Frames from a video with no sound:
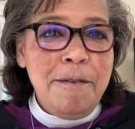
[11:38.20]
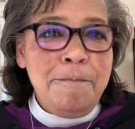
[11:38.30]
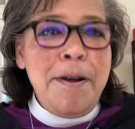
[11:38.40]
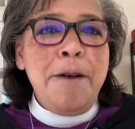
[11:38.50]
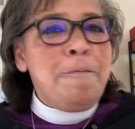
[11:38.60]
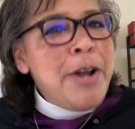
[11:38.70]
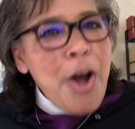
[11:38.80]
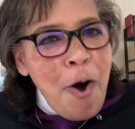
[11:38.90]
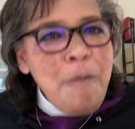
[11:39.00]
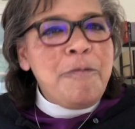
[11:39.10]
We
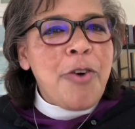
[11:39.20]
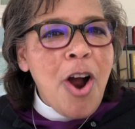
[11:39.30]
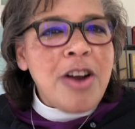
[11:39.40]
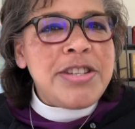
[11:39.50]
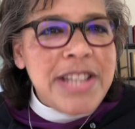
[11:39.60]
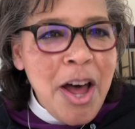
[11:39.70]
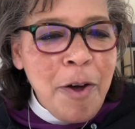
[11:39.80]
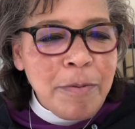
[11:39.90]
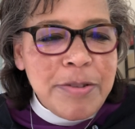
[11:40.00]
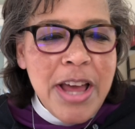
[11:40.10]
hope for
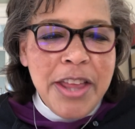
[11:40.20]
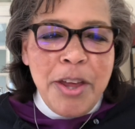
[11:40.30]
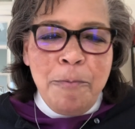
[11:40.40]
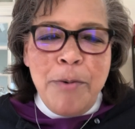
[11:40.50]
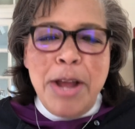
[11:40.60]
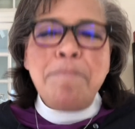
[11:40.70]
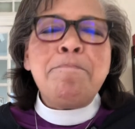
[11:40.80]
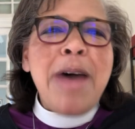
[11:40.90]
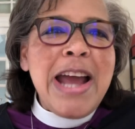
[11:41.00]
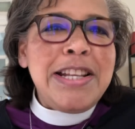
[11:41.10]
ourselves that we
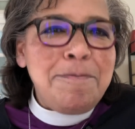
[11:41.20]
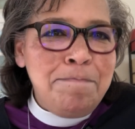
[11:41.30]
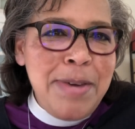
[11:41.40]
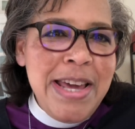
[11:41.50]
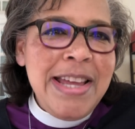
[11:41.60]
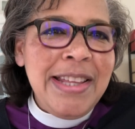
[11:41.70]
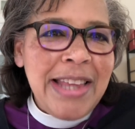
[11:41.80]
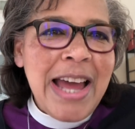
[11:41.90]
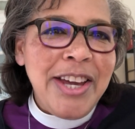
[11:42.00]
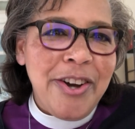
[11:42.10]
might be
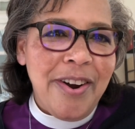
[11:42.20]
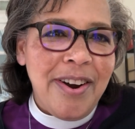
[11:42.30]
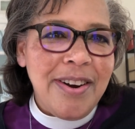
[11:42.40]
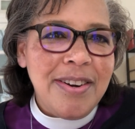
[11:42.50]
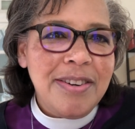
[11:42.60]
like her.